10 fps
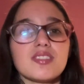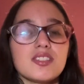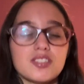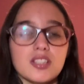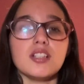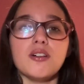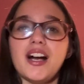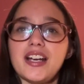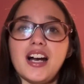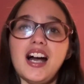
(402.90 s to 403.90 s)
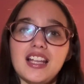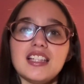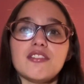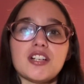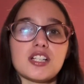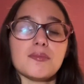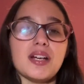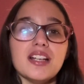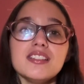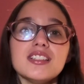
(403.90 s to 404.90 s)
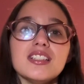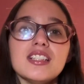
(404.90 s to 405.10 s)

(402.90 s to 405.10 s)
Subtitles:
So I highly recommend